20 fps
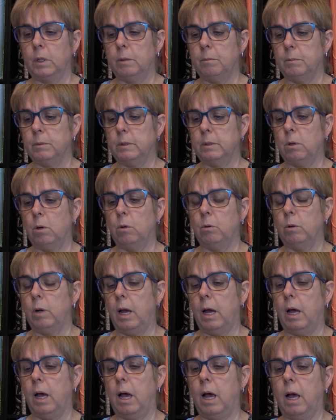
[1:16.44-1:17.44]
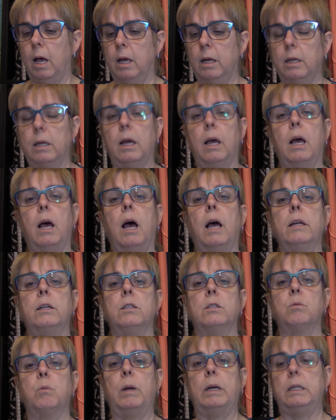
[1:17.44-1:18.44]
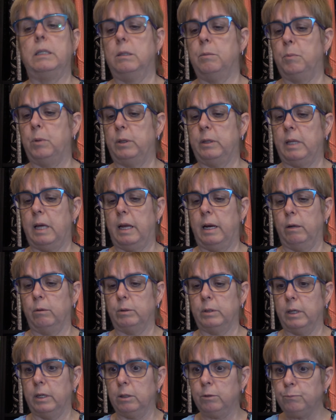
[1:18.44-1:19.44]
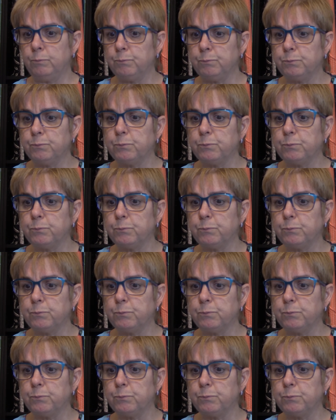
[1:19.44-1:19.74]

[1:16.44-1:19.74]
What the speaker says: So I just wanted to put that out there.